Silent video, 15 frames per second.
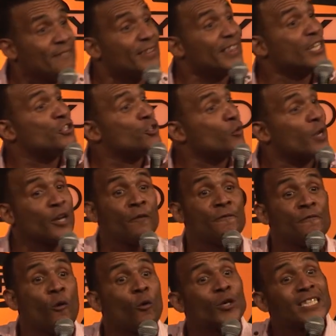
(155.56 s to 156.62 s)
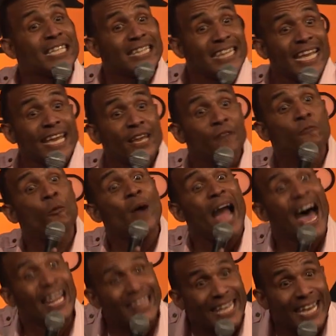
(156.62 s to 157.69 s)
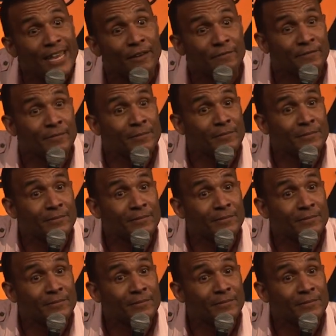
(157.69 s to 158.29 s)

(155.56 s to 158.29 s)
a living that you can afford to live where I live.